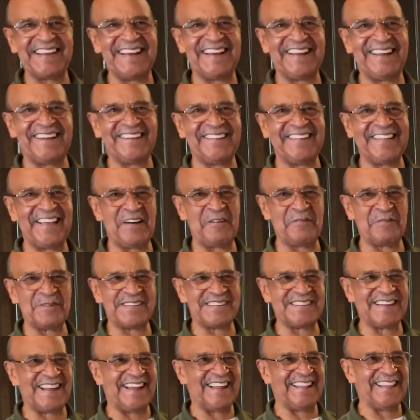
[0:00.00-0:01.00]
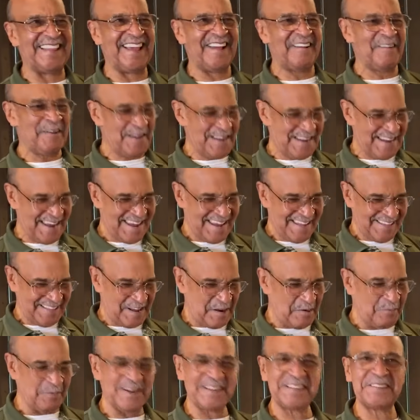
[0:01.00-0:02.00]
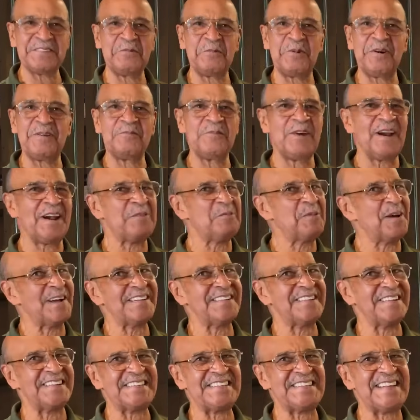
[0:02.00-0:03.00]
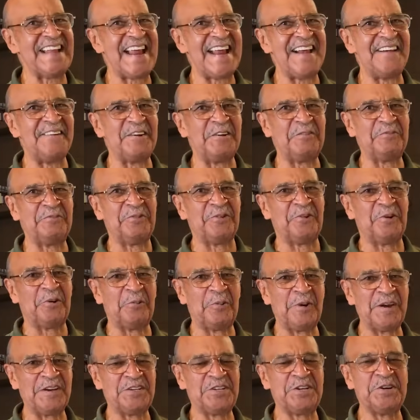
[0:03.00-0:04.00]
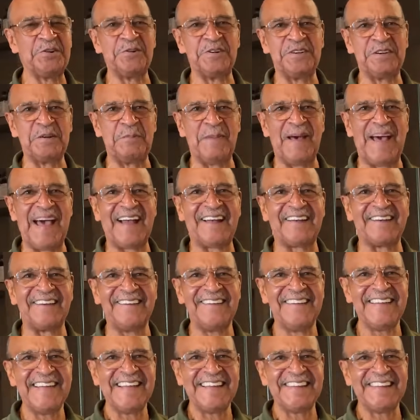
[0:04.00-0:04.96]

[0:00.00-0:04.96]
You know, there really wasn't a standard for what chew of tobacco